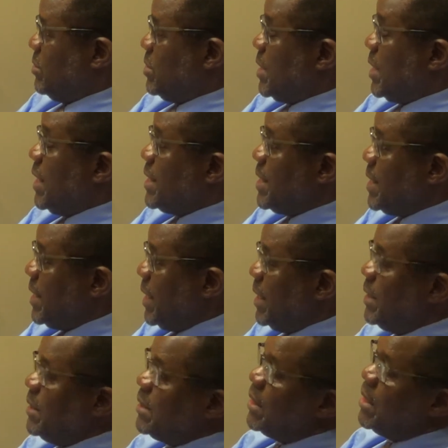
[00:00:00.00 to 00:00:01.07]
On the other
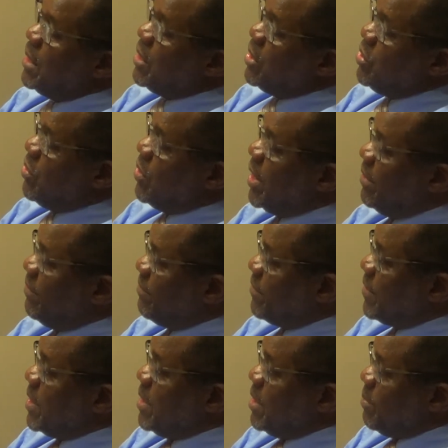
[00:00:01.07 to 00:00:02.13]
hand, you have
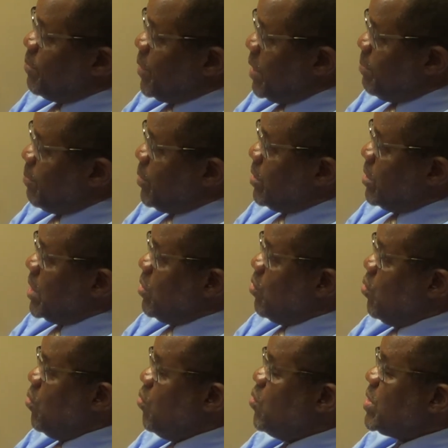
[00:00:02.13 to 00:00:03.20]
people
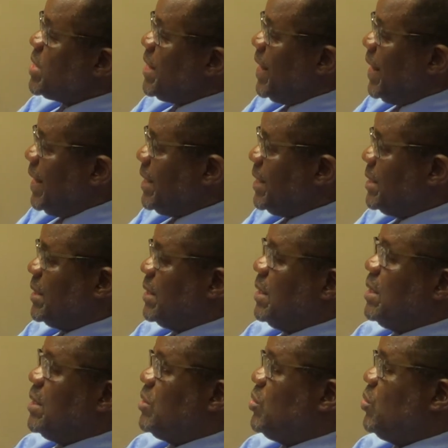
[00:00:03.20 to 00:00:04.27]
who would like
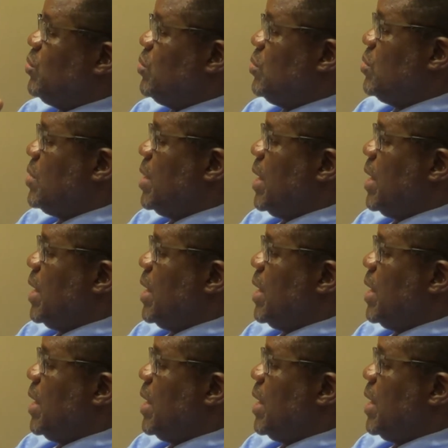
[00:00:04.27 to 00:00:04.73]
to